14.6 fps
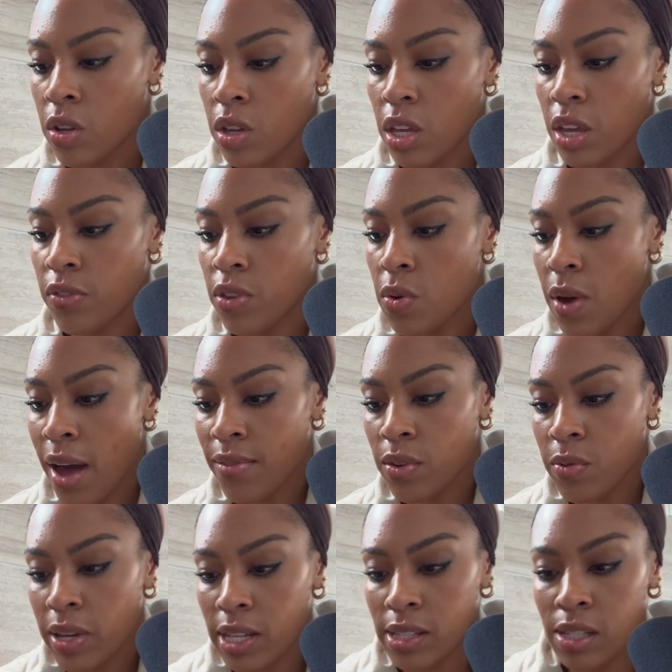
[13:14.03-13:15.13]
if you have a
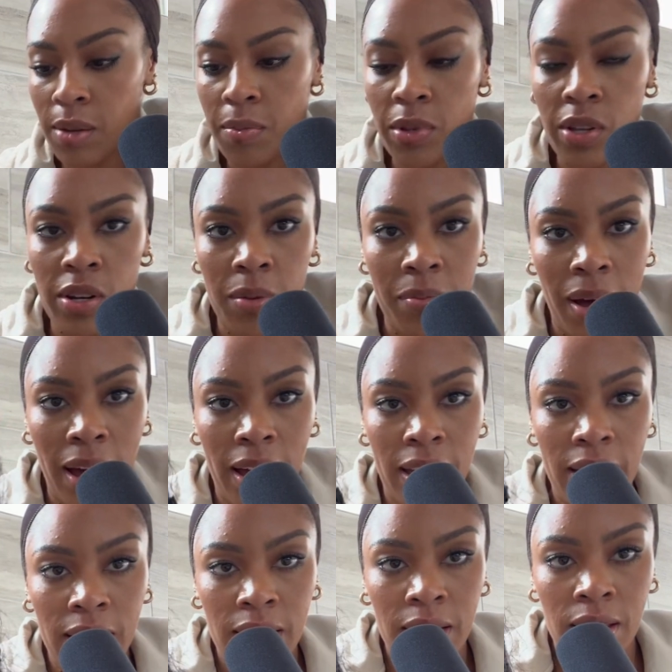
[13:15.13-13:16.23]
wig similar to
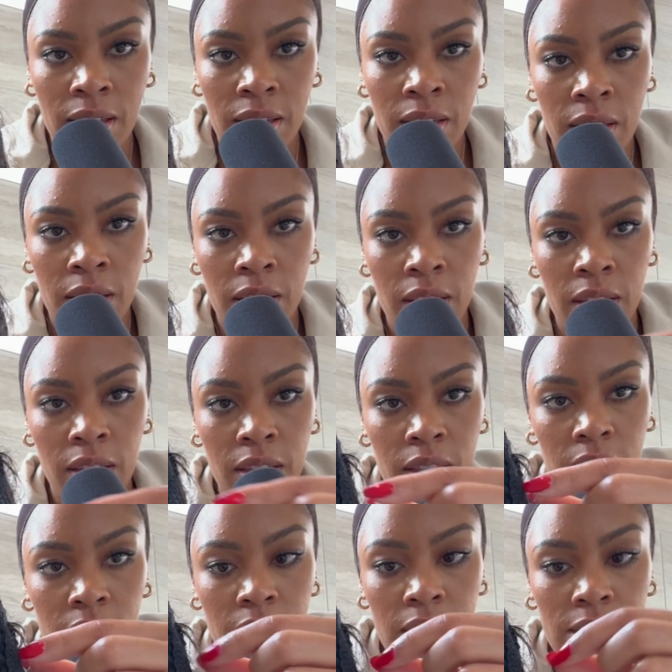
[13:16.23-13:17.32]
mine,
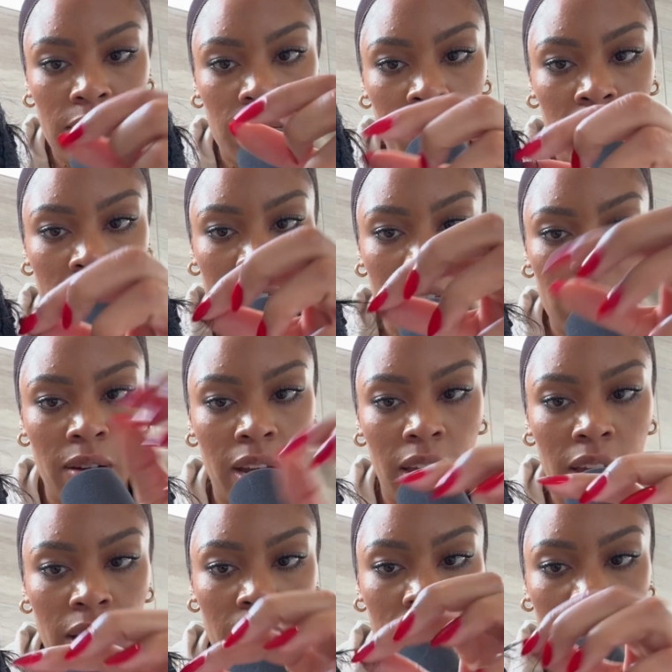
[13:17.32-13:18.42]
these little pieces right
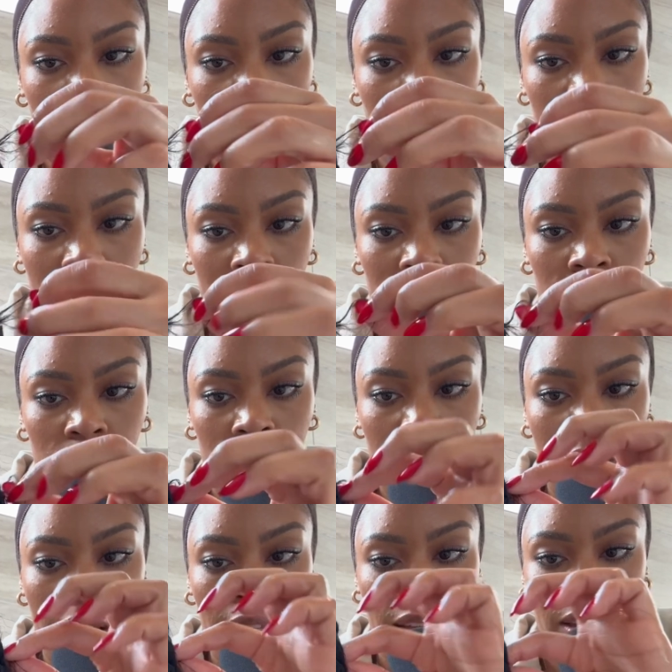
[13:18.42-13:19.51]
here, you want to make sure
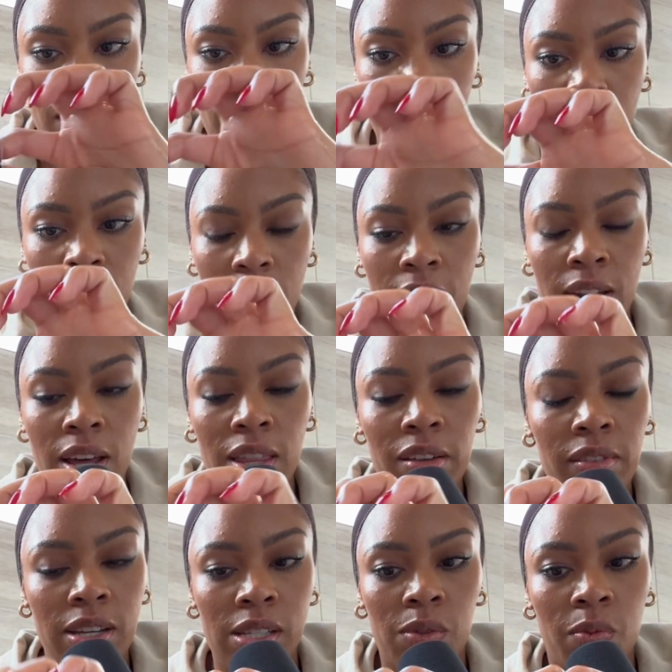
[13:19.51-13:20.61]
that, another
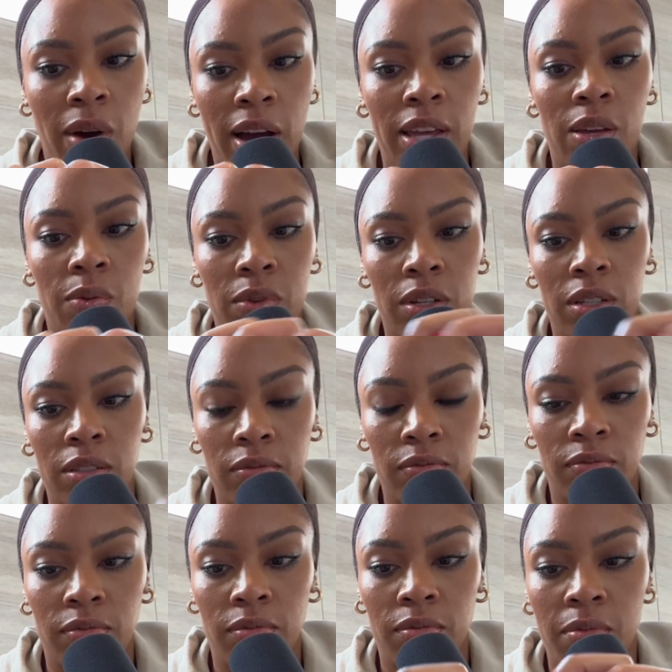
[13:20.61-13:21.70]
reason why you want to
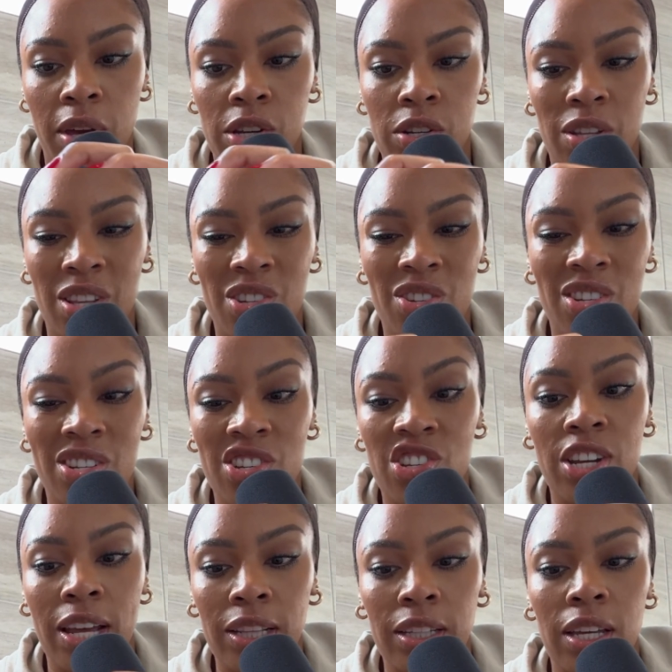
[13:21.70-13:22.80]
make sure that you just
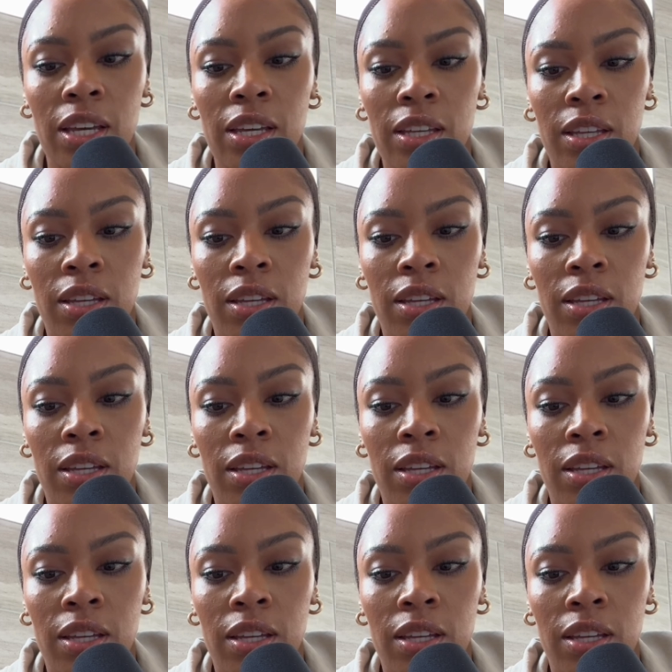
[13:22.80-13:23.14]
gently